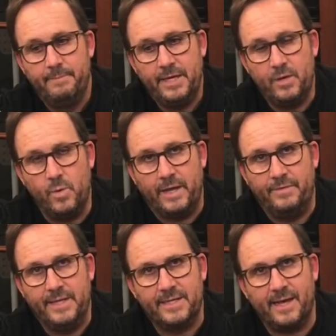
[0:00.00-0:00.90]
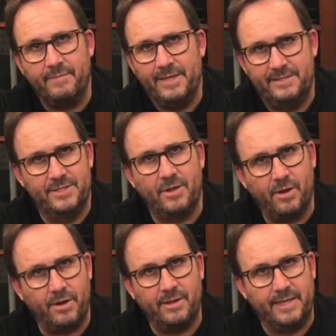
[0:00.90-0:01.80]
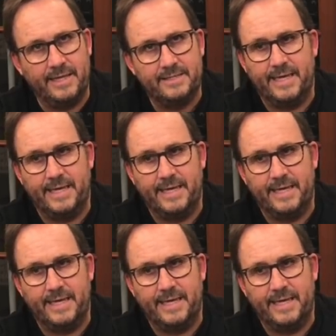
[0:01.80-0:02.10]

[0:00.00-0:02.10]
Be quick. There's not a lot of these.